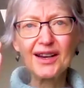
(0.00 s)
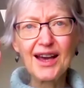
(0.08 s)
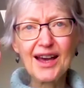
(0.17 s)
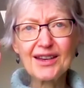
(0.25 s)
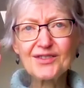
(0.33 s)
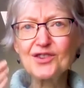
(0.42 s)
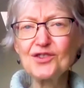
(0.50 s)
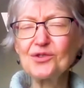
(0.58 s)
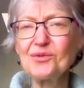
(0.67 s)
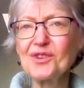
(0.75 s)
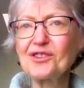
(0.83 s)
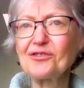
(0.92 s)
It has to
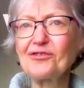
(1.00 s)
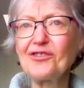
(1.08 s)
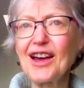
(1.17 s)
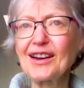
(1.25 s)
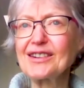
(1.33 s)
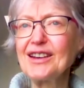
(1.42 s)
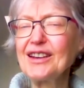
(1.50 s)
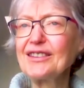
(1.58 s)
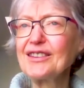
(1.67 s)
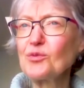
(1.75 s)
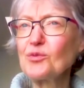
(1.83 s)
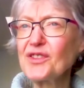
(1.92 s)
do with the fact
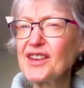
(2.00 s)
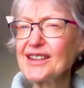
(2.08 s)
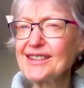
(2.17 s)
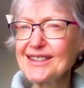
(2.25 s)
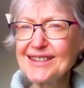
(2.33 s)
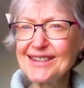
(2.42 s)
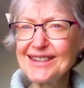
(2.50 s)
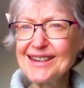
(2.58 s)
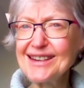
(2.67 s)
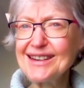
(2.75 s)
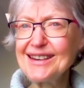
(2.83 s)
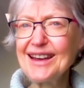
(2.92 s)
that what they
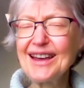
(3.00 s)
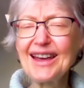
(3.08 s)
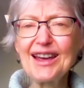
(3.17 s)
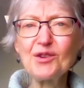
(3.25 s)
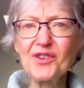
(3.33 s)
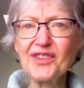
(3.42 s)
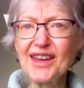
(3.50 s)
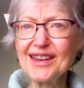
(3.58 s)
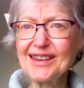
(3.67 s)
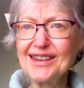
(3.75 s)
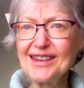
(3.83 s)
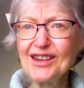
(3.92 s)
see and what
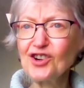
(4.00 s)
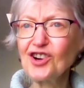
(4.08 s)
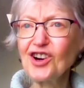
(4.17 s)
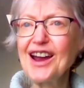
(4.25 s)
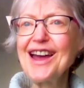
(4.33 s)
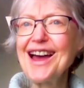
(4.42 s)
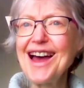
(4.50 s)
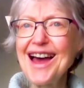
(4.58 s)
they hear